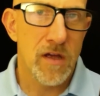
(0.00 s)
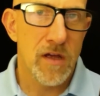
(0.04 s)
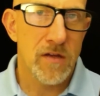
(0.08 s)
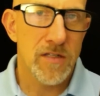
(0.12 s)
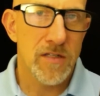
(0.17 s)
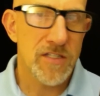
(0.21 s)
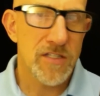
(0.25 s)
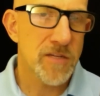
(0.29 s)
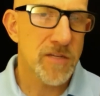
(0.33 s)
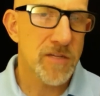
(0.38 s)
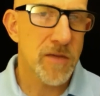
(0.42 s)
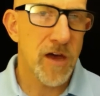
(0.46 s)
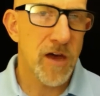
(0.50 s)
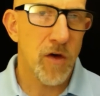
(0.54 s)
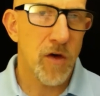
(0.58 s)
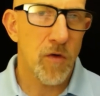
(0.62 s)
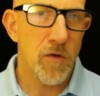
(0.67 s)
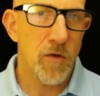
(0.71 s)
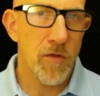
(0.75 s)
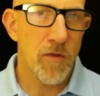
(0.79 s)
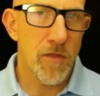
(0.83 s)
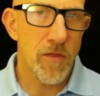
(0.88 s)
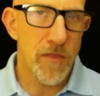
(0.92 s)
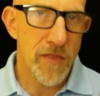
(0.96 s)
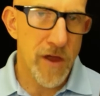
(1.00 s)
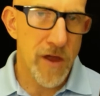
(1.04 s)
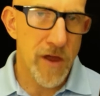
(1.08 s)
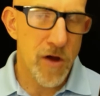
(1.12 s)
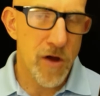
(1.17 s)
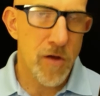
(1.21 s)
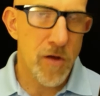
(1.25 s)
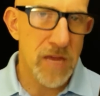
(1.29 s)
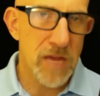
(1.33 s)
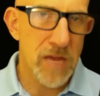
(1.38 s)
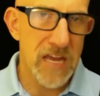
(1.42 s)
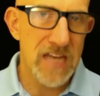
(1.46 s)
just about
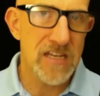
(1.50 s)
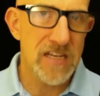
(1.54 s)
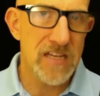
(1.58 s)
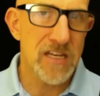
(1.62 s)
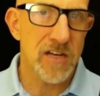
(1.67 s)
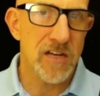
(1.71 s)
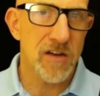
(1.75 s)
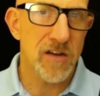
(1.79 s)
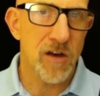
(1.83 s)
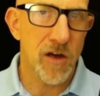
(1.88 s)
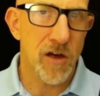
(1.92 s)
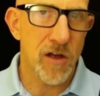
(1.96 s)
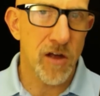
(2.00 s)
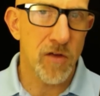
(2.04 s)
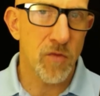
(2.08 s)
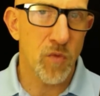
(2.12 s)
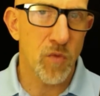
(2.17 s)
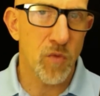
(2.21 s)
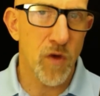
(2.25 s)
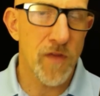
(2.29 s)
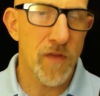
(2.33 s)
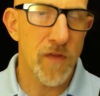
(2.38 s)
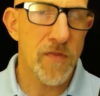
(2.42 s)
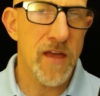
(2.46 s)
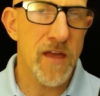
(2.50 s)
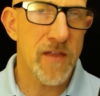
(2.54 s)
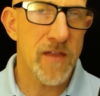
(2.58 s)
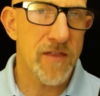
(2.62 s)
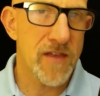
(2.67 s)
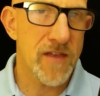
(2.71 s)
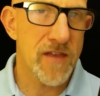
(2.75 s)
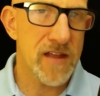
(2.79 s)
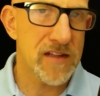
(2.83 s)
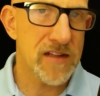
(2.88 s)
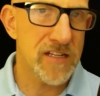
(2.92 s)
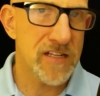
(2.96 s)
their opinion on what they think